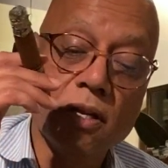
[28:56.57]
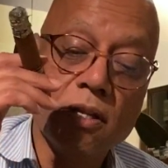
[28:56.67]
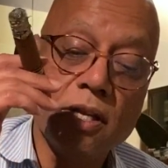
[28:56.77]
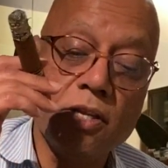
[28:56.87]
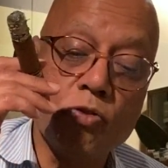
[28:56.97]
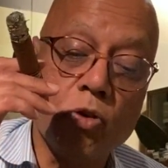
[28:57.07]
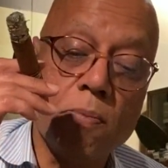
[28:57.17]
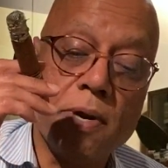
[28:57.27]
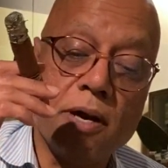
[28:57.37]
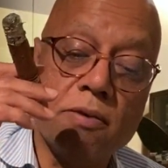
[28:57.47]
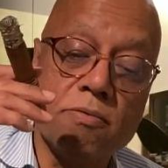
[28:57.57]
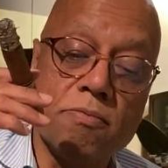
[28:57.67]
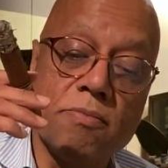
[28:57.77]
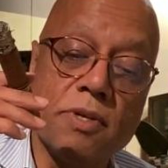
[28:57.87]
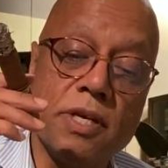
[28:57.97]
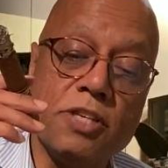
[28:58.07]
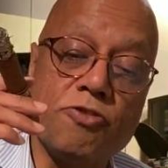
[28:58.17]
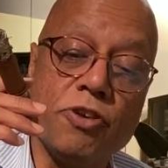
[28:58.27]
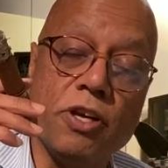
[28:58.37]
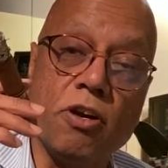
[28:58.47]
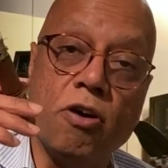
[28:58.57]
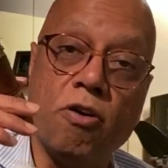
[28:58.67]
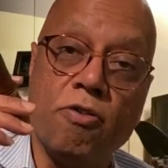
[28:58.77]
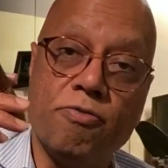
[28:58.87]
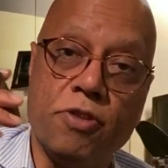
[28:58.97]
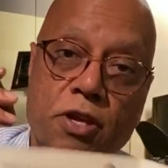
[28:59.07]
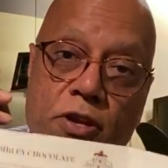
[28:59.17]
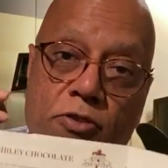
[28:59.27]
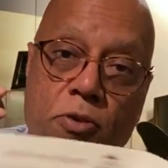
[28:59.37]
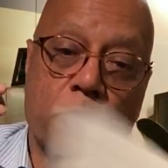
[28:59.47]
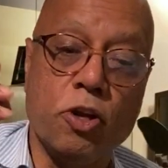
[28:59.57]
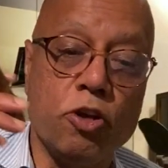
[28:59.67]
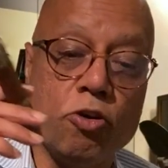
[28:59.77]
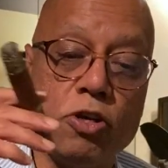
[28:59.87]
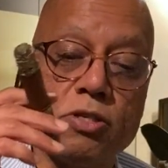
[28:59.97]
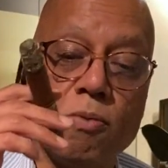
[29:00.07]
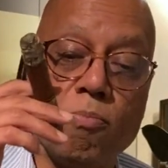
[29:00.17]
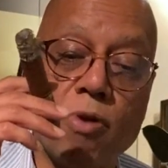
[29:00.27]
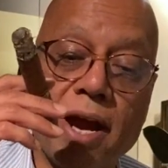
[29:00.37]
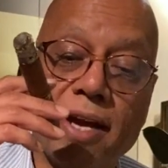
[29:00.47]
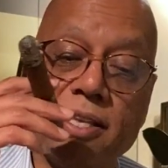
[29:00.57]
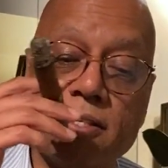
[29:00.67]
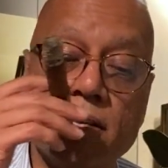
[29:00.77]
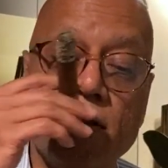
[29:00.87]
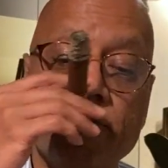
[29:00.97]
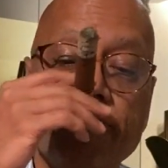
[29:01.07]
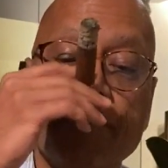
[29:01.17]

Then they talk about the history of the Ramon Allones brand itself.